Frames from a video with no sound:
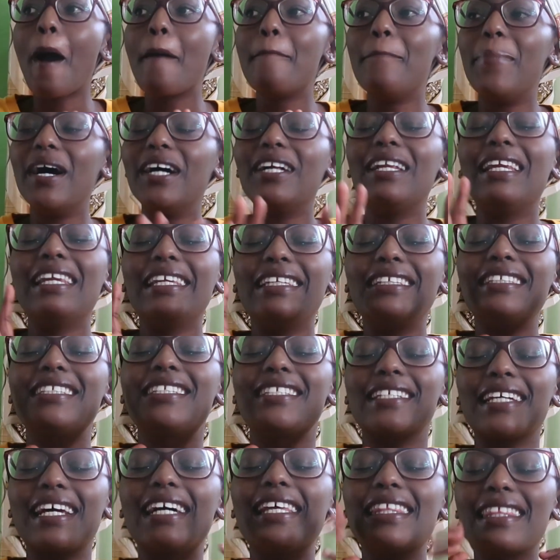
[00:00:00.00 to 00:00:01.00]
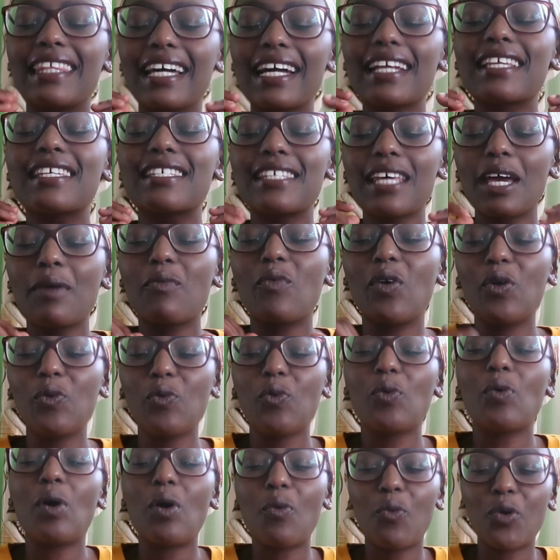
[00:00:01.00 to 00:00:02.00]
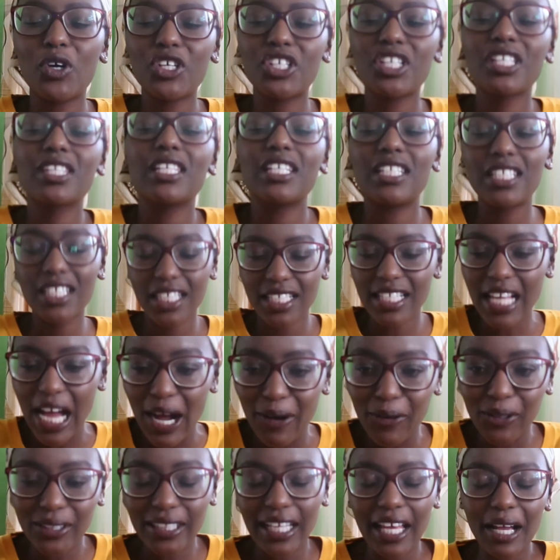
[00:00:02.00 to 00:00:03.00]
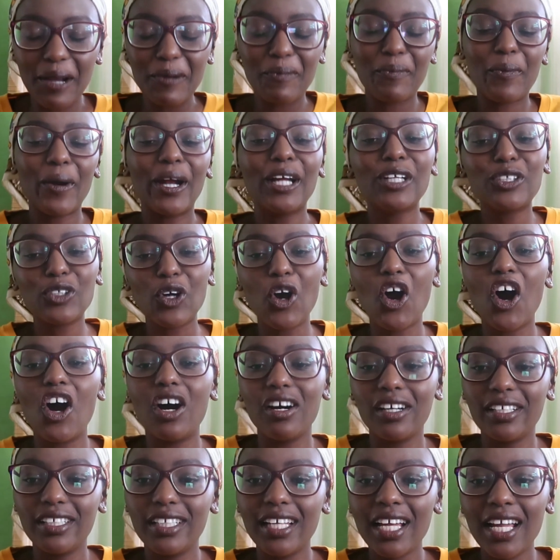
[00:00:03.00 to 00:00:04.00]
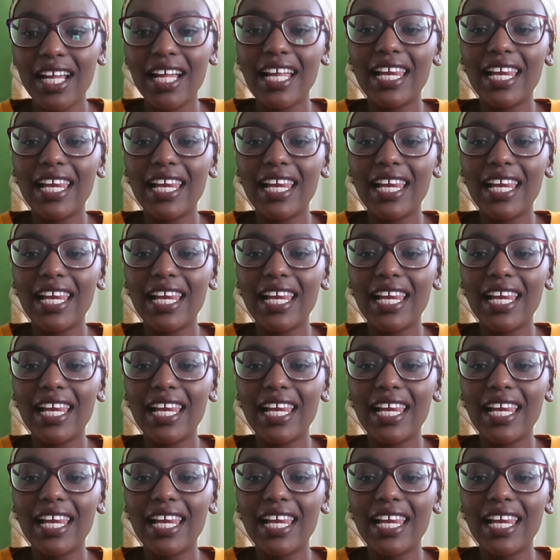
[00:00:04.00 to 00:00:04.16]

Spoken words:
but that time when we were washing the trees, I was like praying to God.